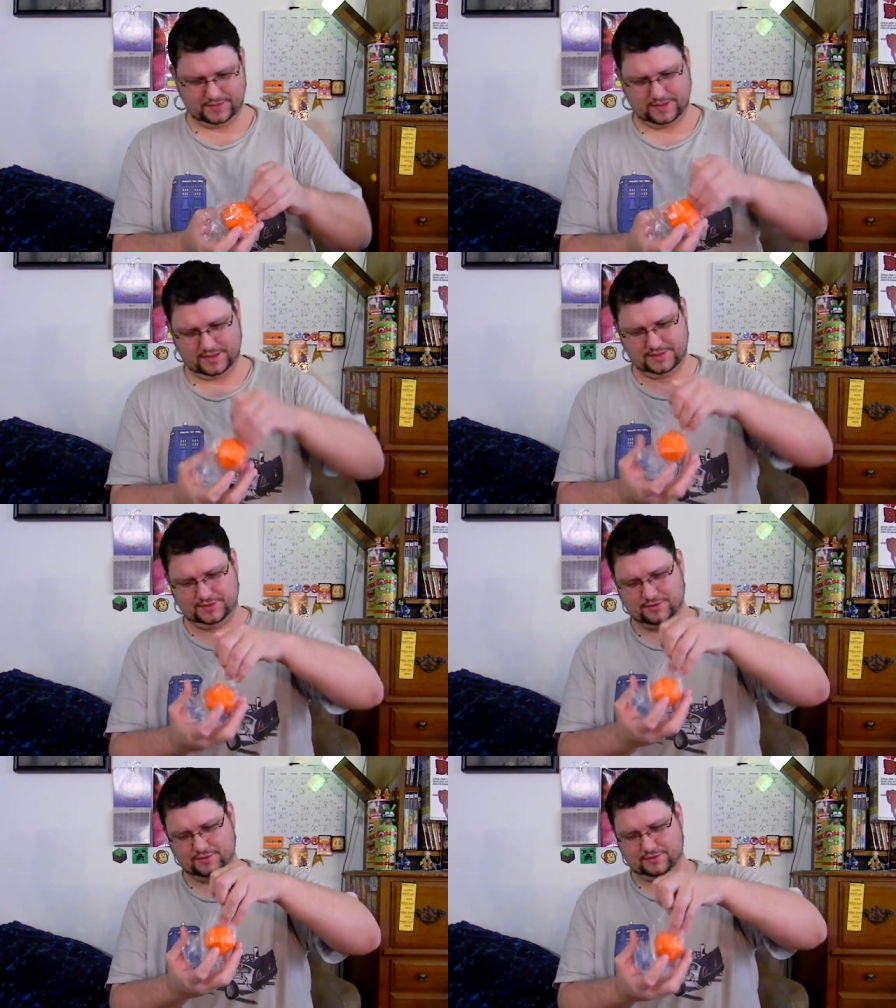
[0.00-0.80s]

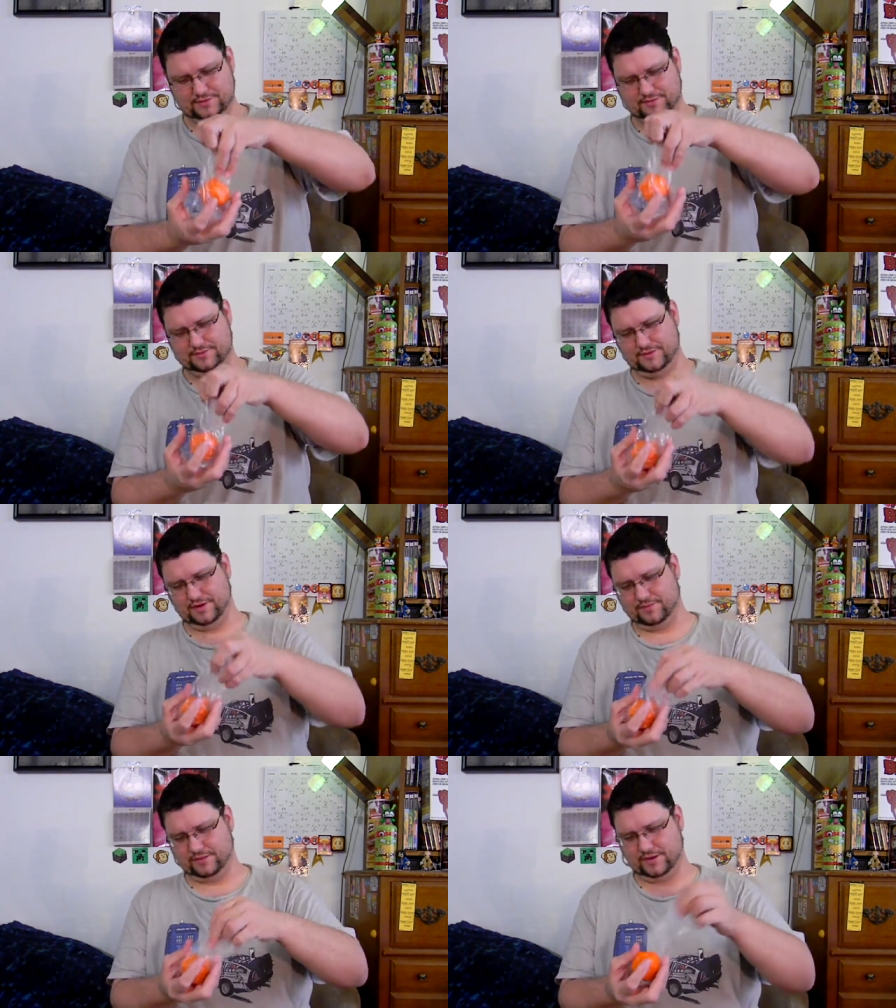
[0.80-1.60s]
insert
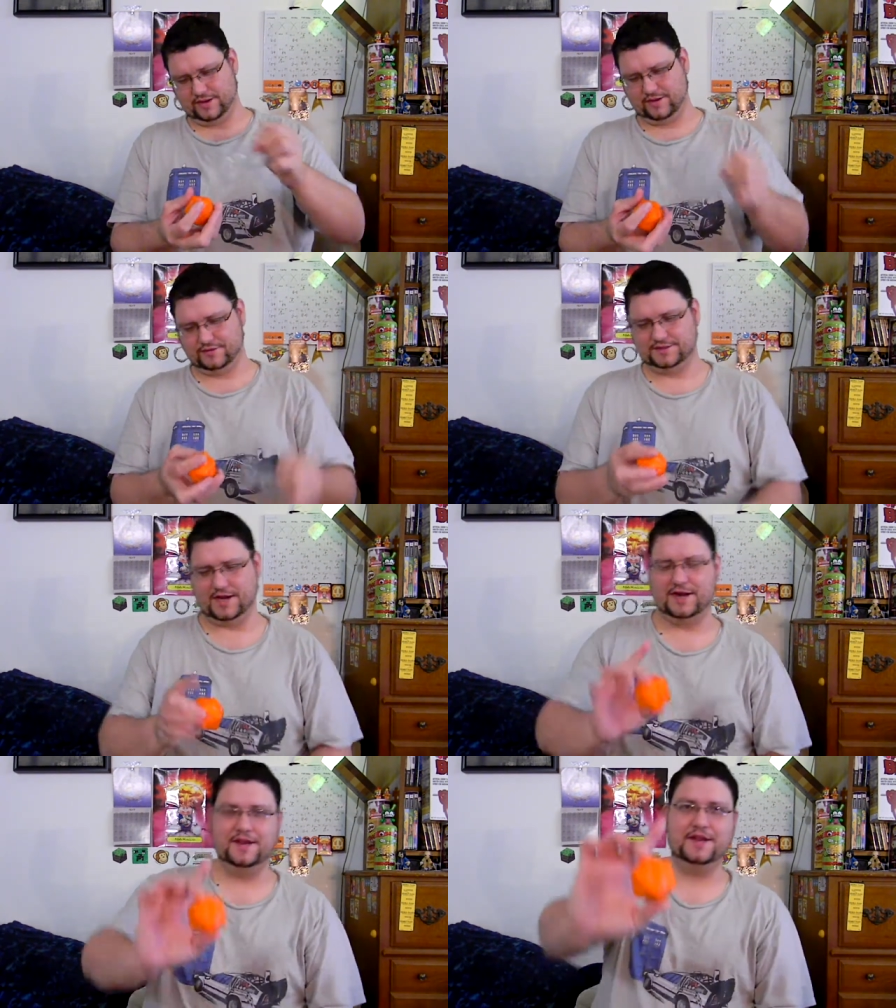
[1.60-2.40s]
number here
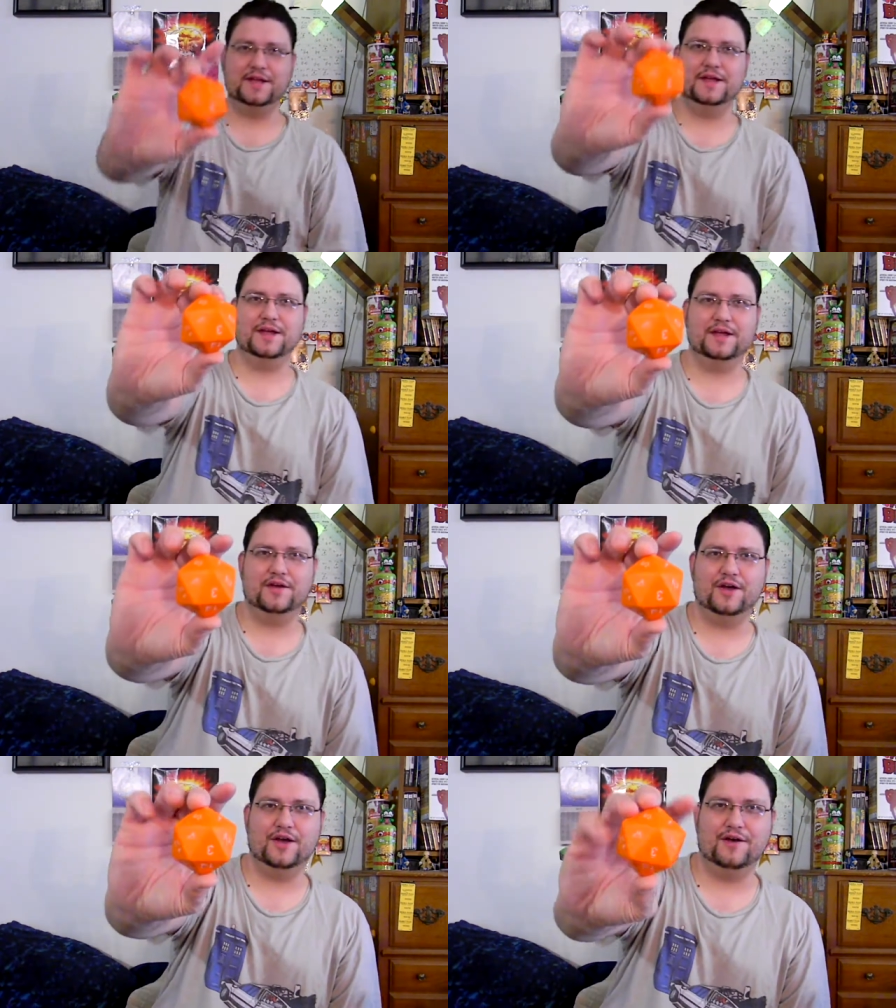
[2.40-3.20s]
cited
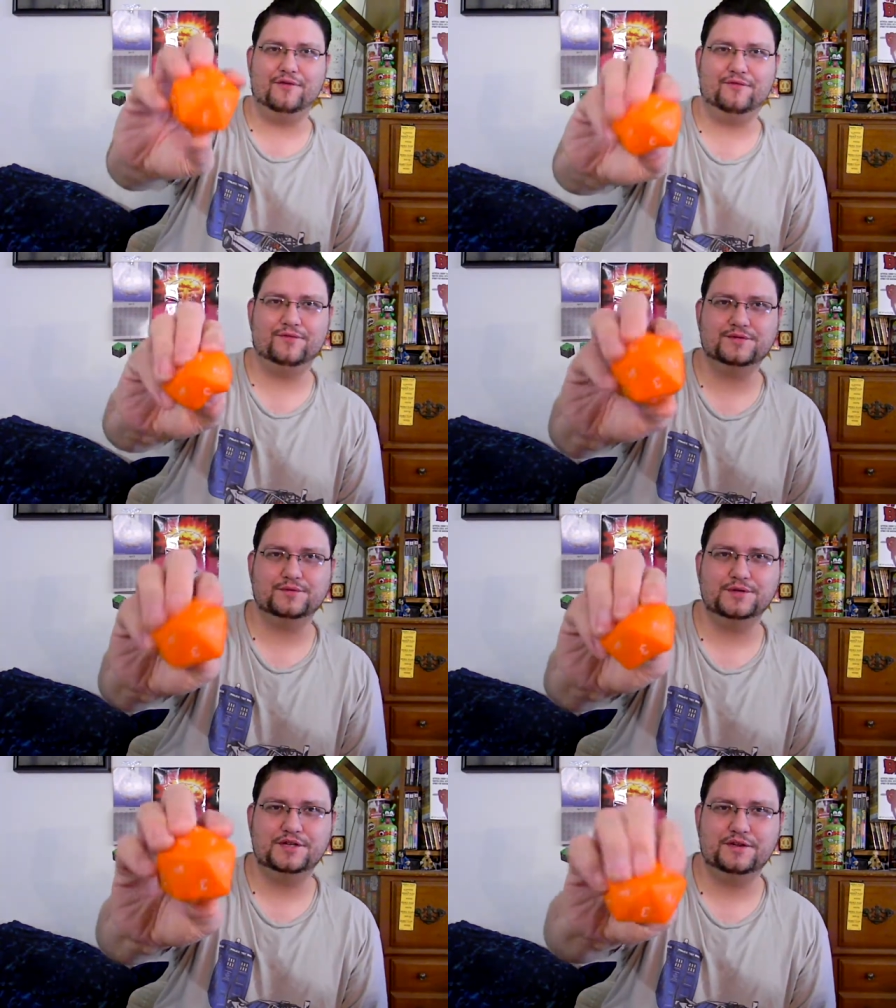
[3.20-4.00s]
uh,
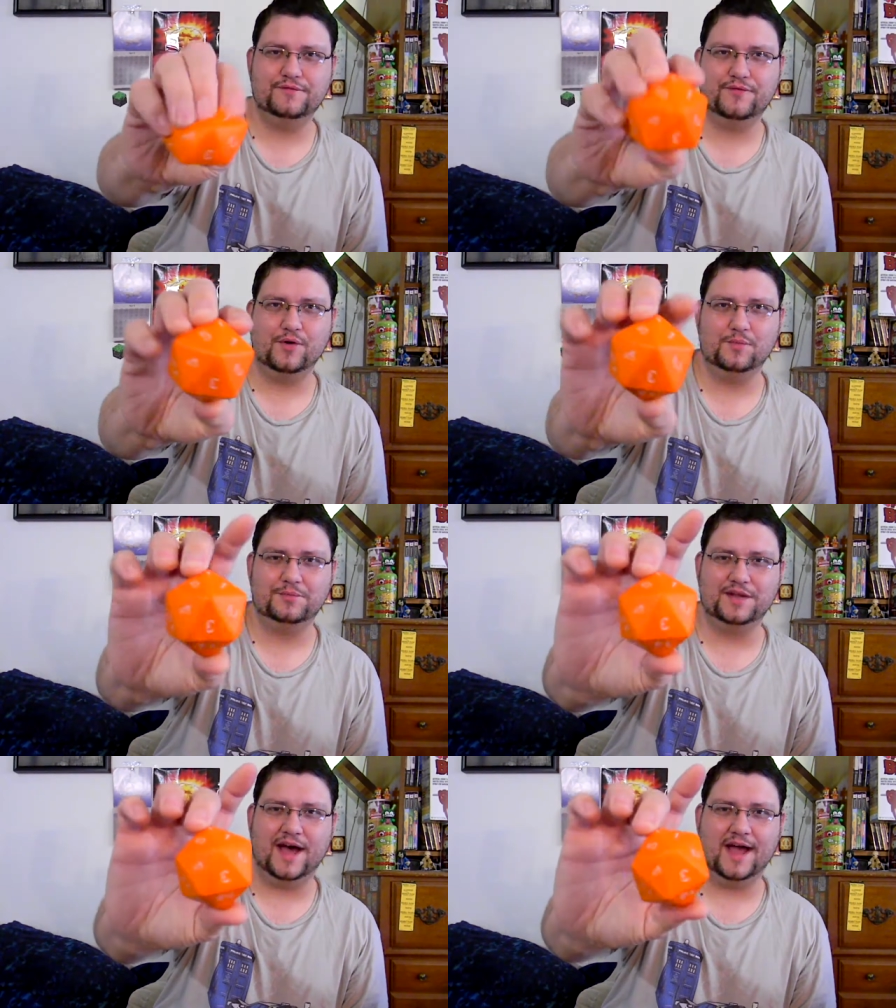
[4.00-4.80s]
squishy
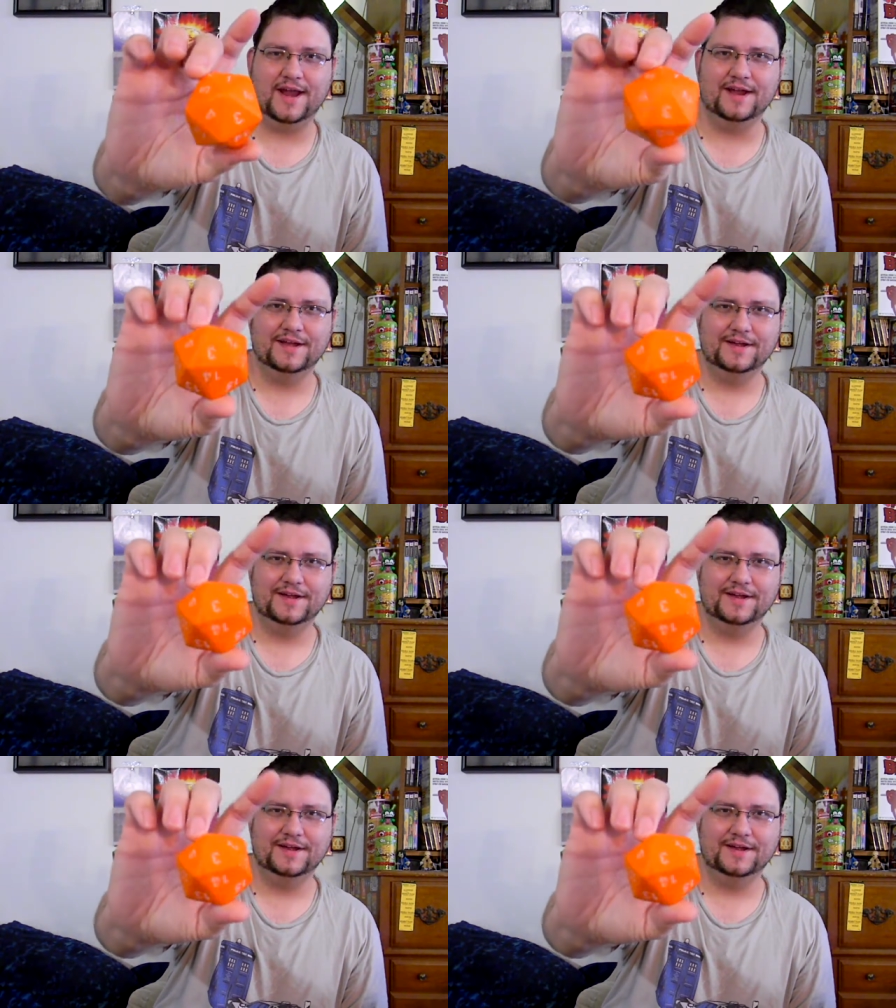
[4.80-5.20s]
foam die.